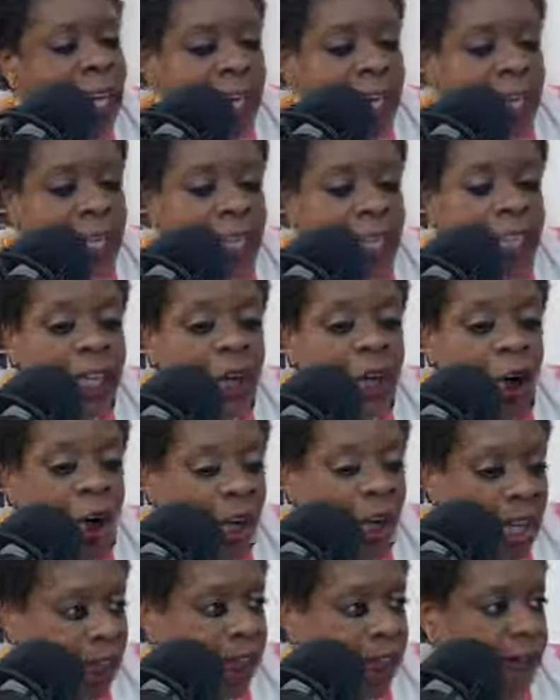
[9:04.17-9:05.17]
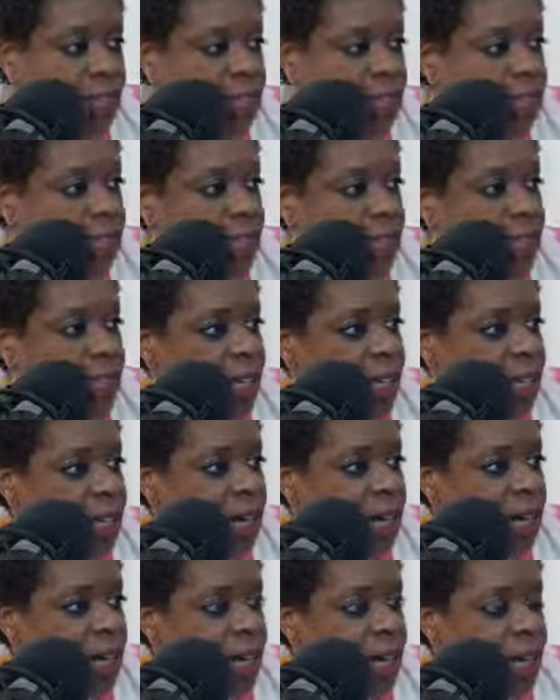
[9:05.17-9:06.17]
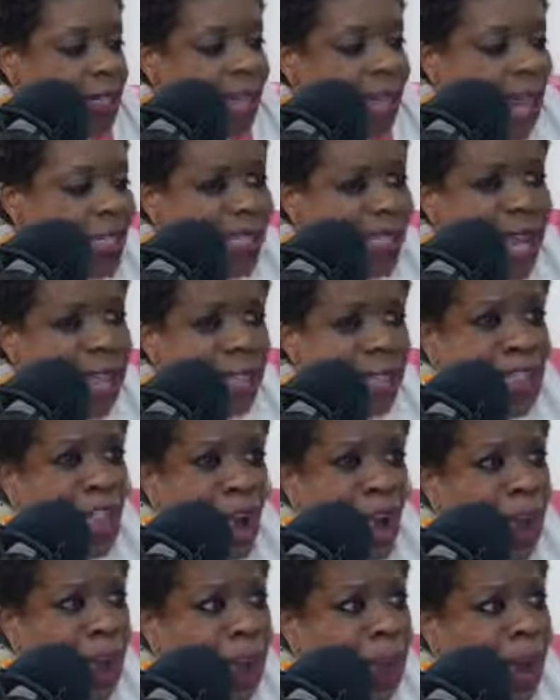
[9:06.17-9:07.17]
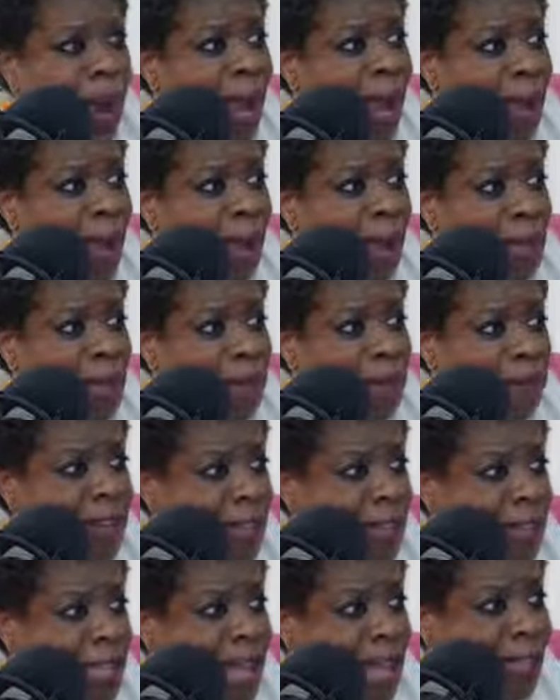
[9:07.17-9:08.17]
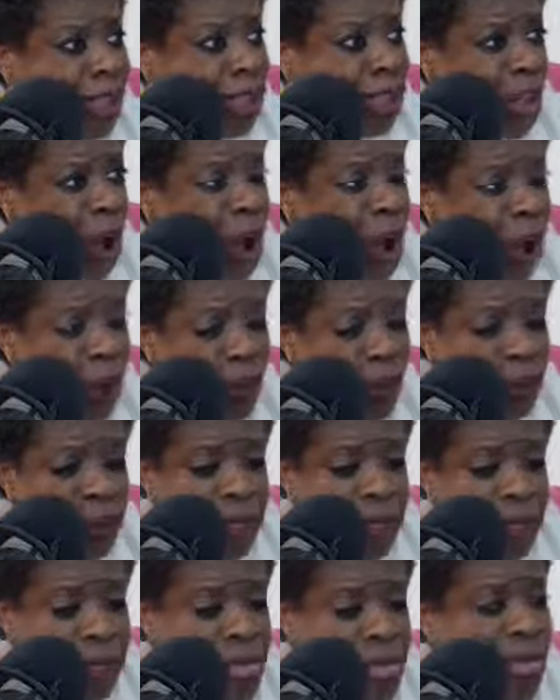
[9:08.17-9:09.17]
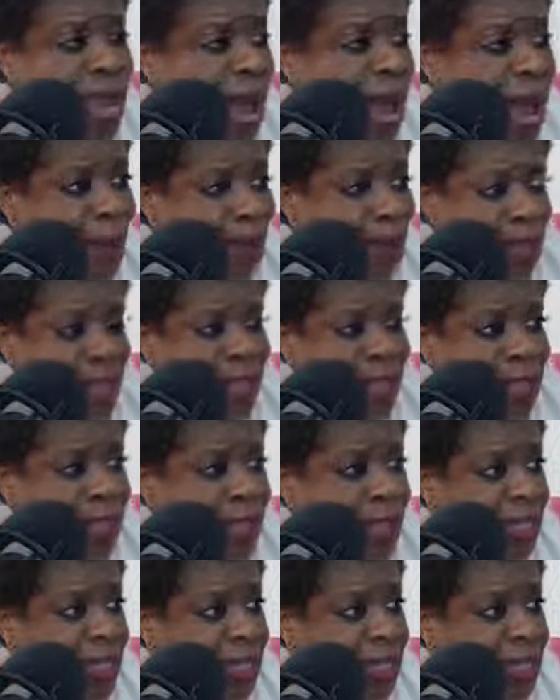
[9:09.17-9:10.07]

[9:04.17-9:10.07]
And I think all of us, that's our job. I, I believe that's our job to be happy.